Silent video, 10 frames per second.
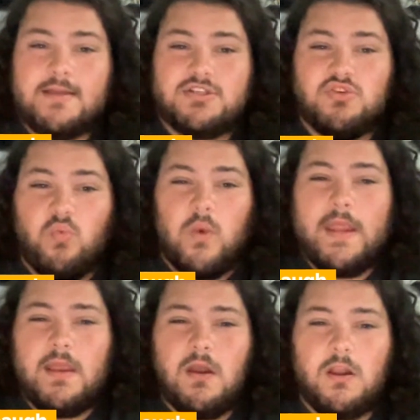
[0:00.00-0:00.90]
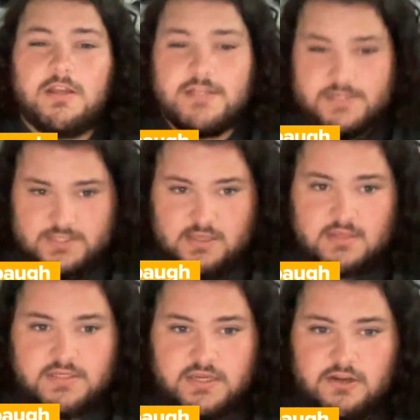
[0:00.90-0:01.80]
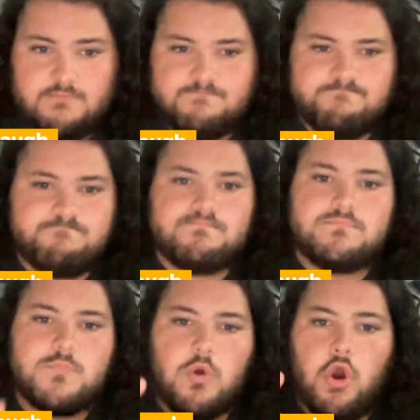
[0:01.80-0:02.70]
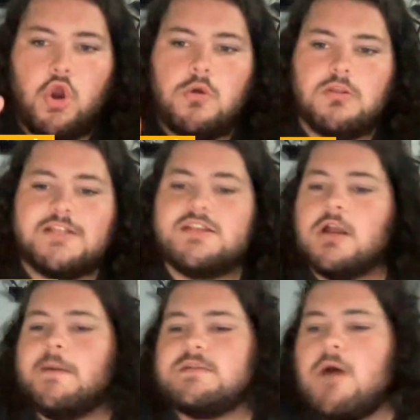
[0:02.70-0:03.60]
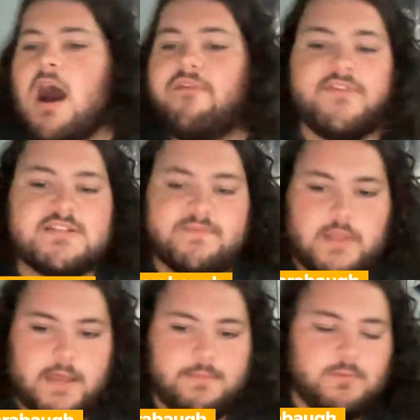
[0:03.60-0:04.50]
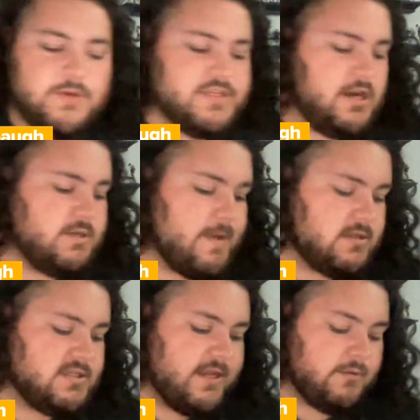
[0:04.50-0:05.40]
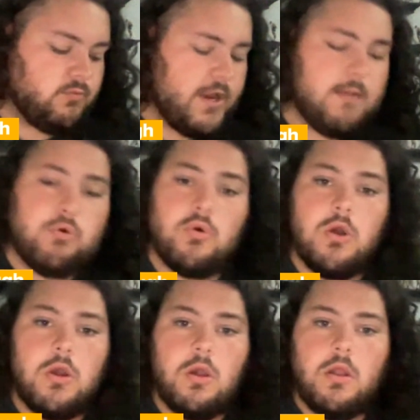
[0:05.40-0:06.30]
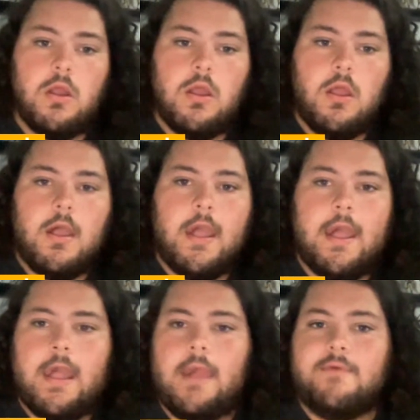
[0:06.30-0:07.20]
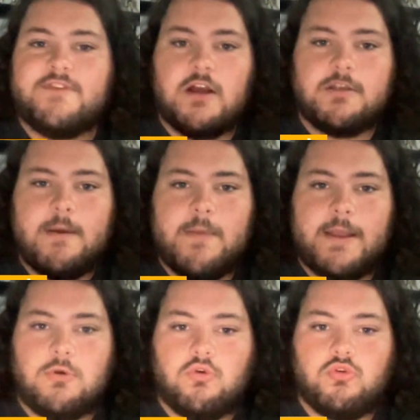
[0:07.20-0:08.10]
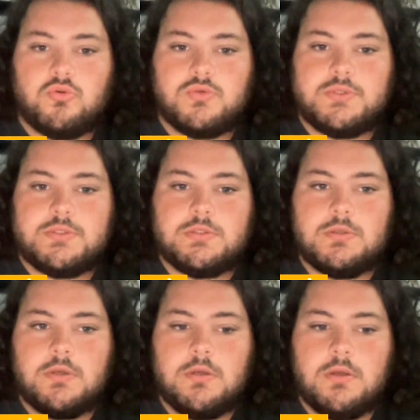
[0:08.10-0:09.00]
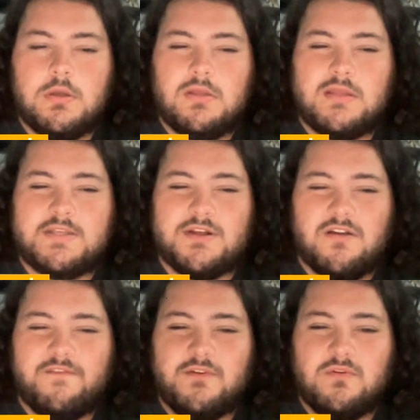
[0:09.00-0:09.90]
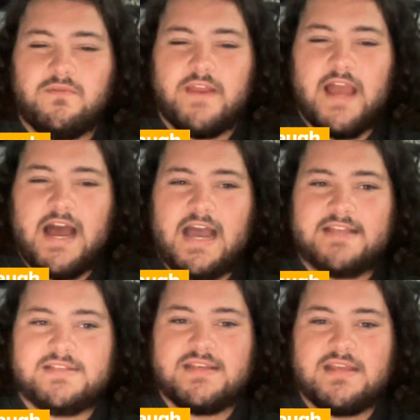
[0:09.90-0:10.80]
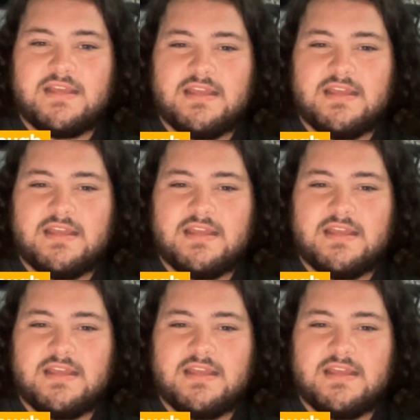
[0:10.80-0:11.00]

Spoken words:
So we are going to discuss here. Let's talk about some offensive linemen. We talked about Stanton Ramel, and we've talked about Michael Cruz. These are a few of the guys